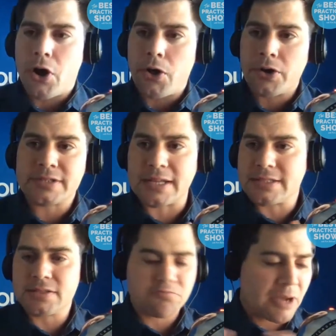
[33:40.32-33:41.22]
hundred dollars.
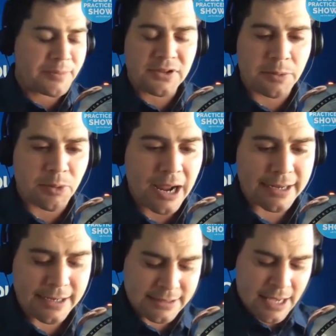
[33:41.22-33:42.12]
That's up to the
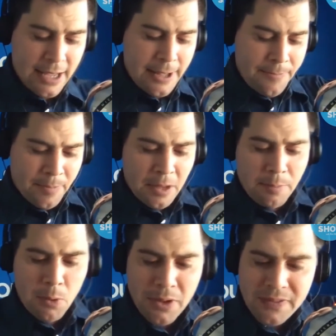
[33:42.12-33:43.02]
practice.
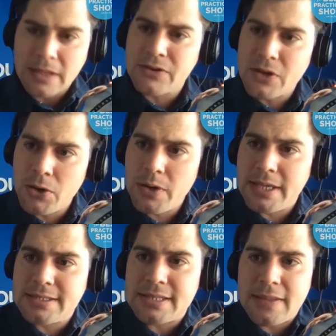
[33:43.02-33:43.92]
But what they
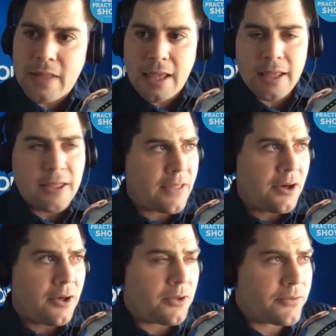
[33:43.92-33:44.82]
do is then they
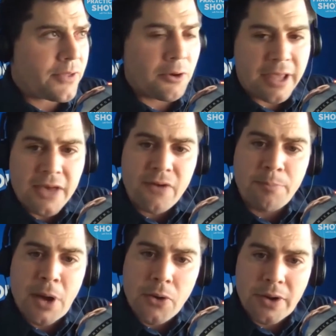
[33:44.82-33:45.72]
they'll they'll
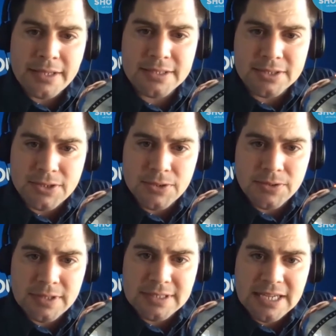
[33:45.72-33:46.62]
give a bonus
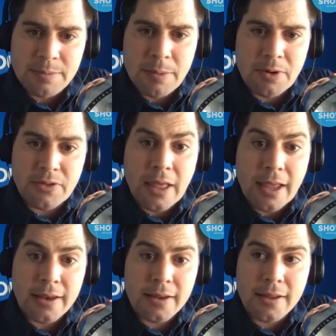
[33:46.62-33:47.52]
to the team member
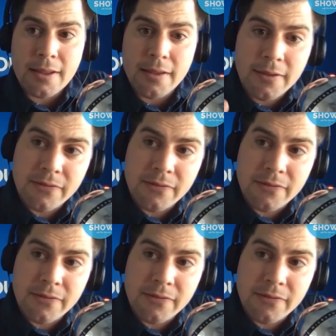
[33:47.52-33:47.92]
that